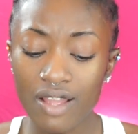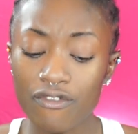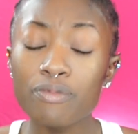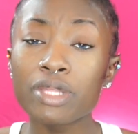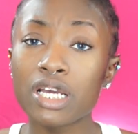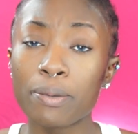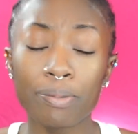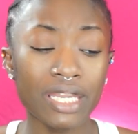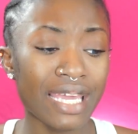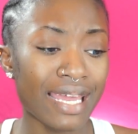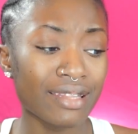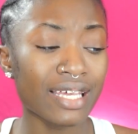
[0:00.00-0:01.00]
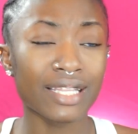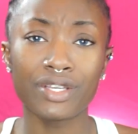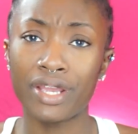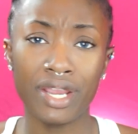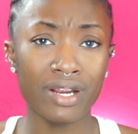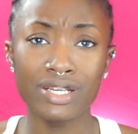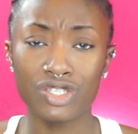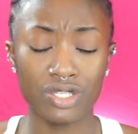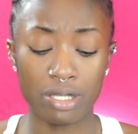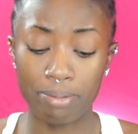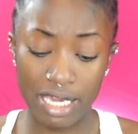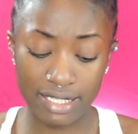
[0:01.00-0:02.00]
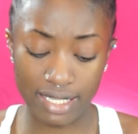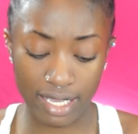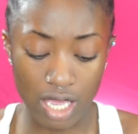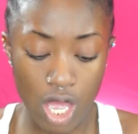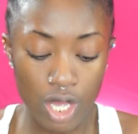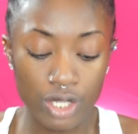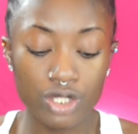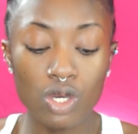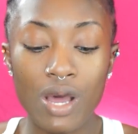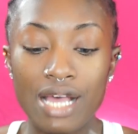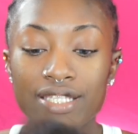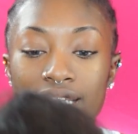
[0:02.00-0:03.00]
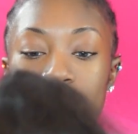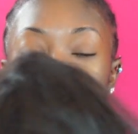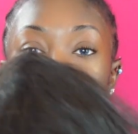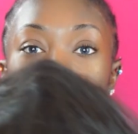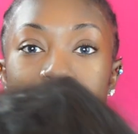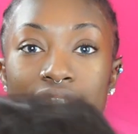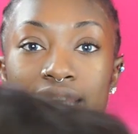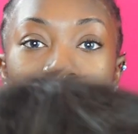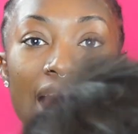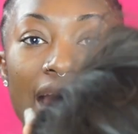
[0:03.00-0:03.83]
from the company, and like their hair is just amazing. So as you guys can see,